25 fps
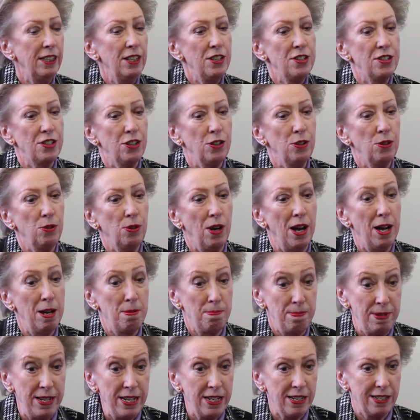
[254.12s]
So I
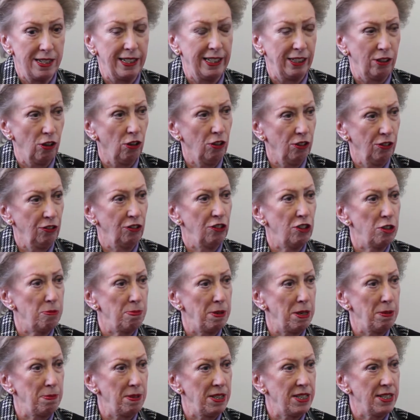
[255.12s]
immediately got onto
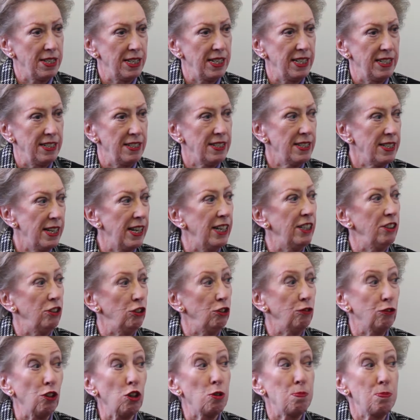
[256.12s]
the BBC and said,
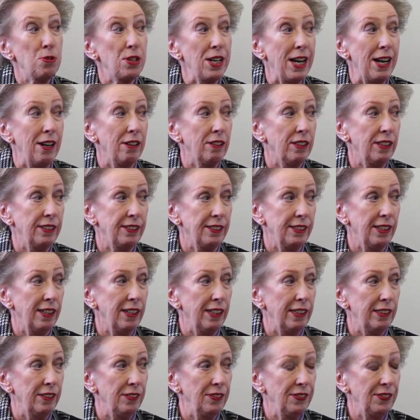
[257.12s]
you've got to put out a
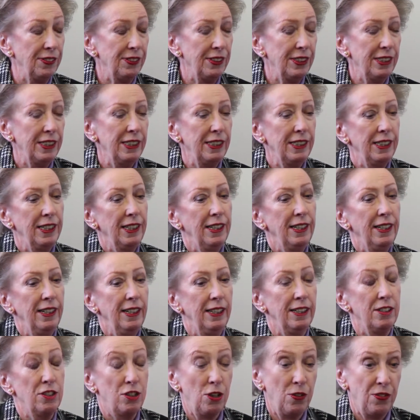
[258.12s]
denial.
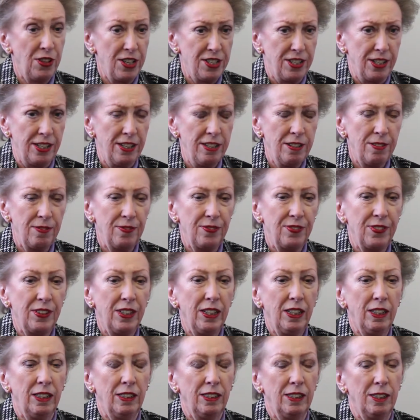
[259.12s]
So they did.
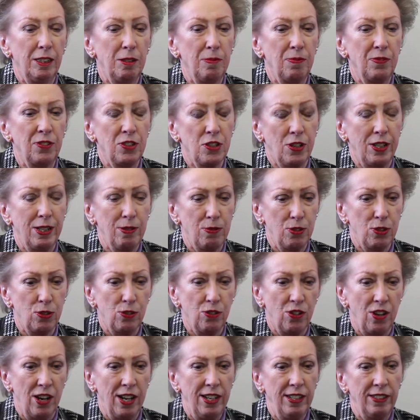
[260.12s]
So that was
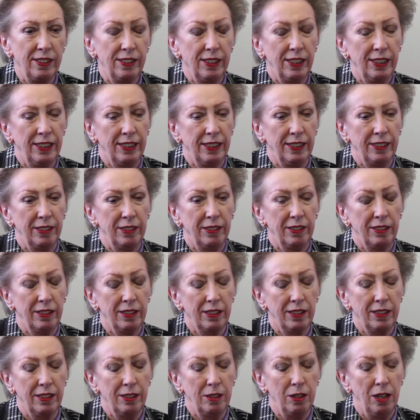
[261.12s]
all right. And
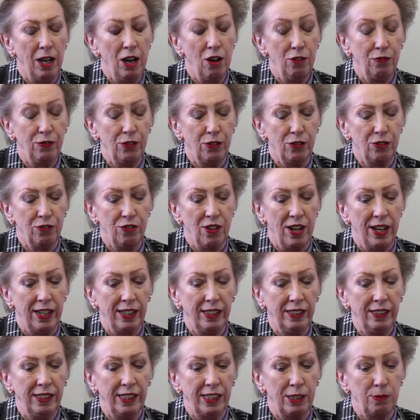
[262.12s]
our phone
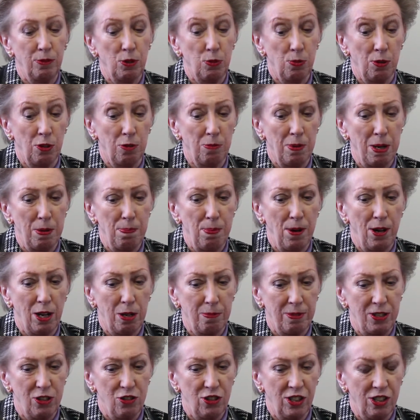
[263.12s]
rang, and it was one of my
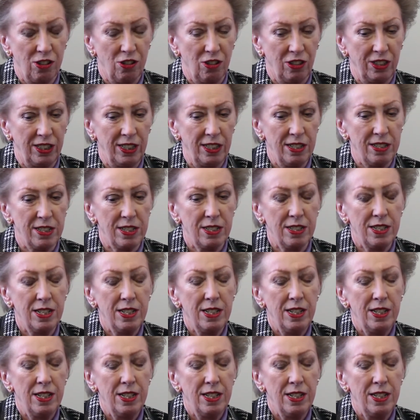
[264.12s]
parliamentary colleagues.